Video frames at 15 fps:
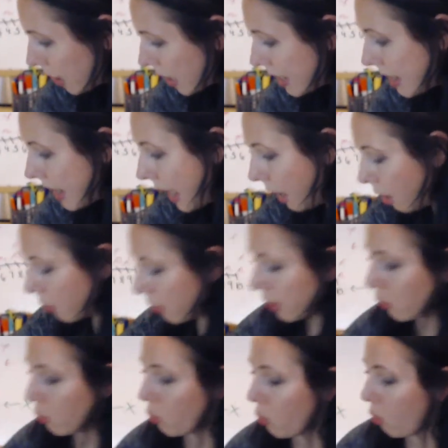Now,
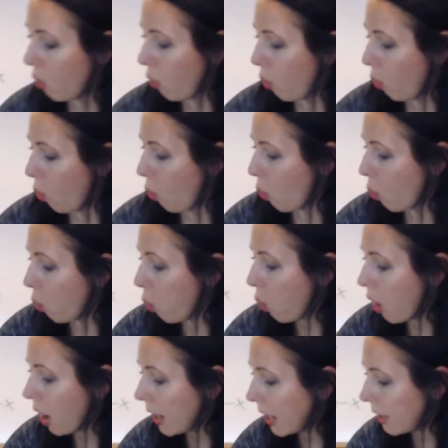
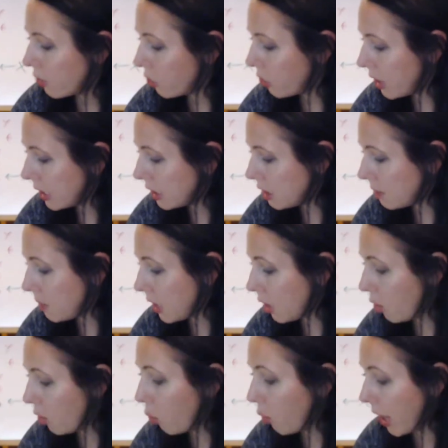one other thing to be
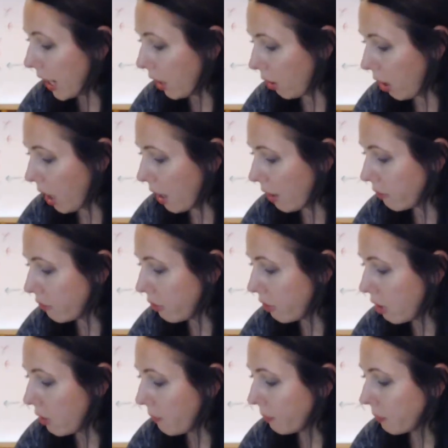aware of
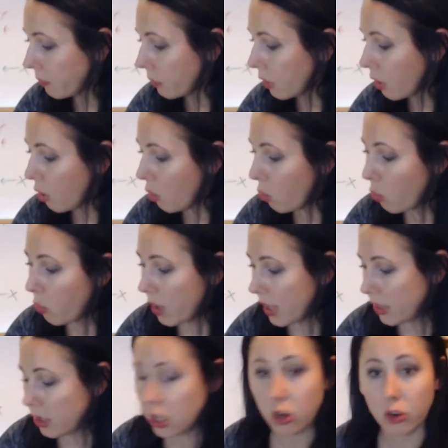
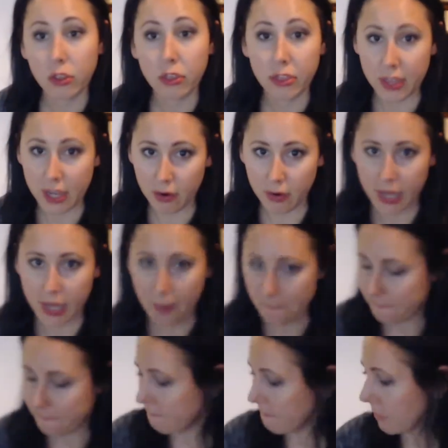with your theory
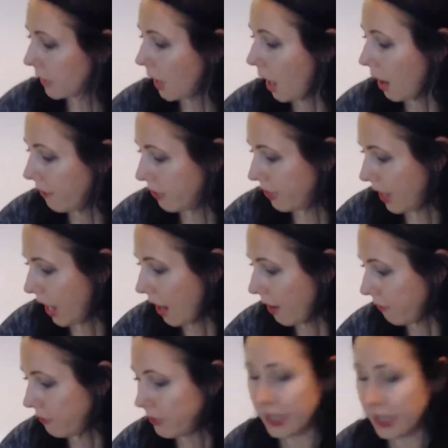of
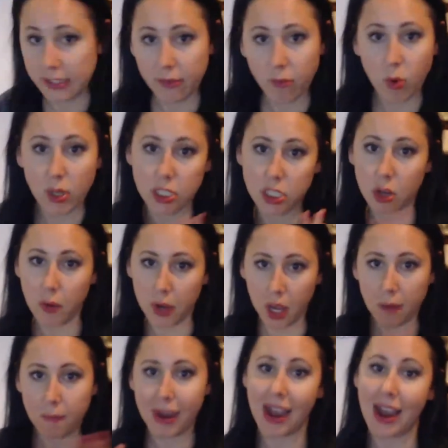this, of what's going
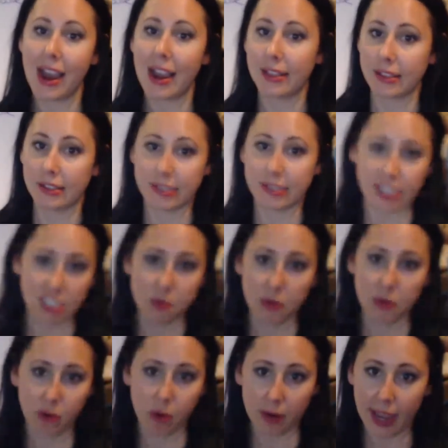on behind the scenes
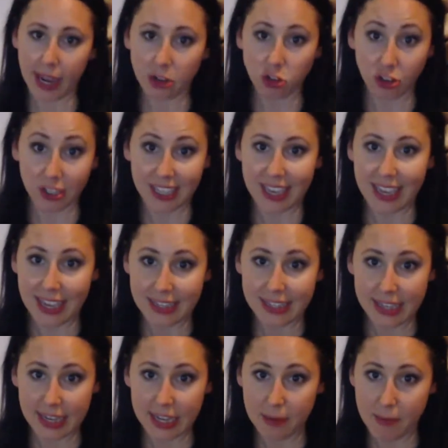before we actually get into
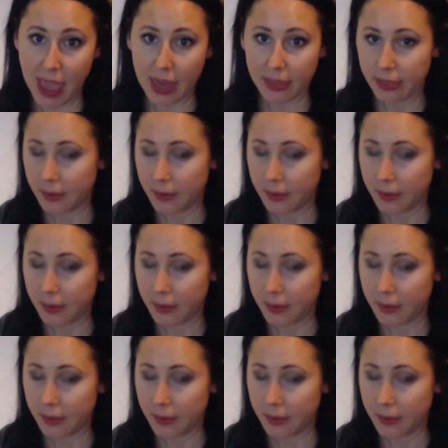any math.